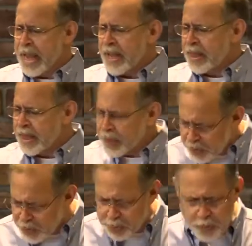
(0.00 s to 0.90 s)
and these
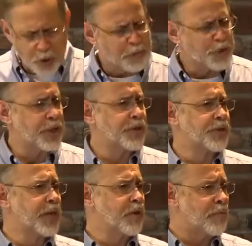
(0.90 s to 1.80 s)
are the smoke machines
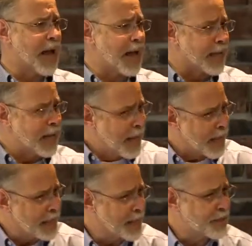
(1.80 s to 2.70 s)
that you buy in,
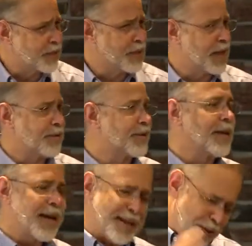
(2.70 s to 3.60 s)
and these are, and
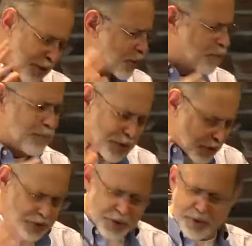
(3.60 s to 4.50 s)
I know there's, there's
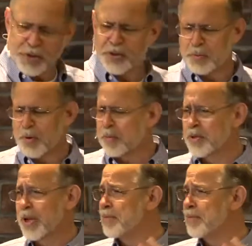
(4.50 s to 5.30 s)
good churches you smoke machines.